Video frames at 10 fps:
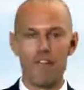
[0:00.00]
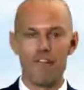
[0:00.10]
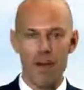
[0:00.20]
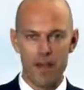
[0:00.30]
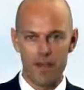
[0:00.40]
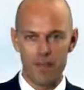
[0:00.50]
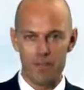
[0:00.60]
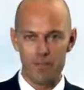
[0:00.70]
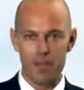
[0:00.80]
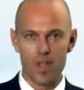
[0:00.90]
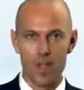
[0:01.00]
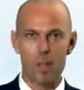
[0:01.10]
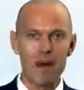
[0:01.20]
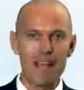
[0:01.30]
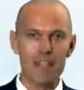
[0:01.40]
Finally,
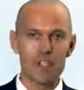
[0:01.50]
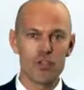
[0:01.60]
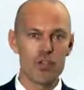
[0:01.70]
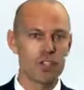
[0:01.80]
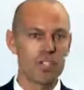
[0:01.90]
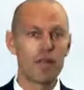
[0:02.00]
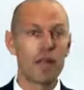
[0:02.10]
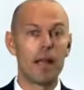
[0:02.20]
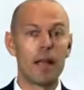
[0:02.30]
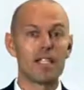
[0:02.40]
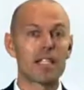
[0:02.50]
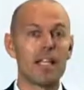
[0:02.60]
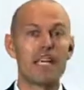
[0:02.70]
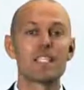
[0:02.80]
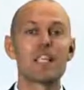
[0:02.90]
minor trends typically last
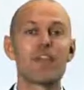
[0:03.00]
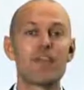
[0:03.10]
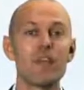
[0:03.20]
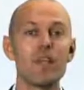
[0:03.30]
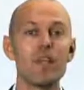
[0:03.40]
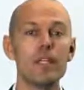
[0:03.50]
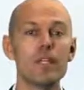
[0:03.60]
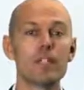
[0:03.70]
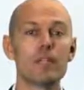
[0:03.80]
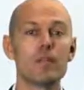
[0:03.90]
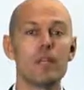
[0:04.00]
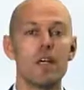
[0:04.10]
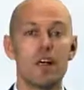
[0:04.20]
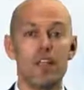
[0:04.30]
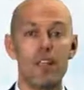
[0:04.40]
less than 3 weeks.
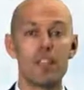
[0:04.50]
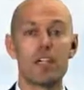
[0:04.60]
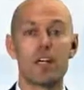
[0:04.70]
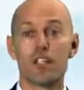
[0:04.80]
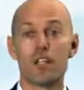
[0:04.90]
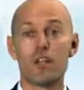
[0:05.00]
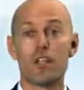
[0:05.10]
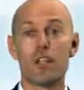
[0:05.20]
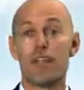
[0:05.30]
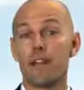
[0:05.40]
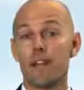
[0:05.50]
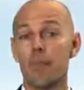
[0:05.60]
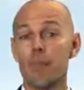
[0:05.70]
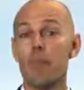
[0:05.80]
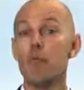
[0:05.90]
These are associated
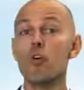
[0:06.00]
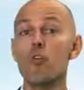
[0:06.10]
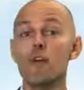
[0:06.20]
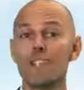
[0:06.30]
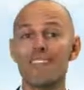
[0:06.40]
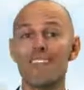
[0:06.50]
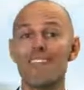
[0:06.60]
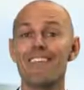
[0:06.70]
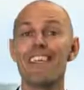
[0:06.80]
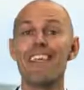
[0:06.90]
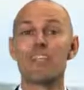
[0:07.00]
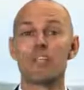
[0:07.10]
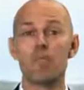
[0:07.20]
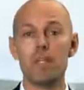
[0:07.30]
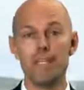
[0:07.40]
with movements in the
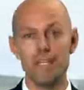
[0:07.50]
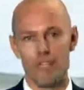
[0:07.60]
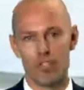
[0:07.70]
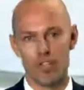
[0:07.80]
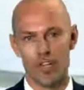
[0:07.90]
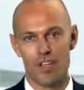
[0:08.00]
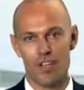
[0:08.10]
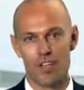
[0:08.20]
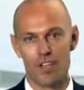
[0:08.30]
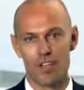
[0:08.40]
intermediate trend.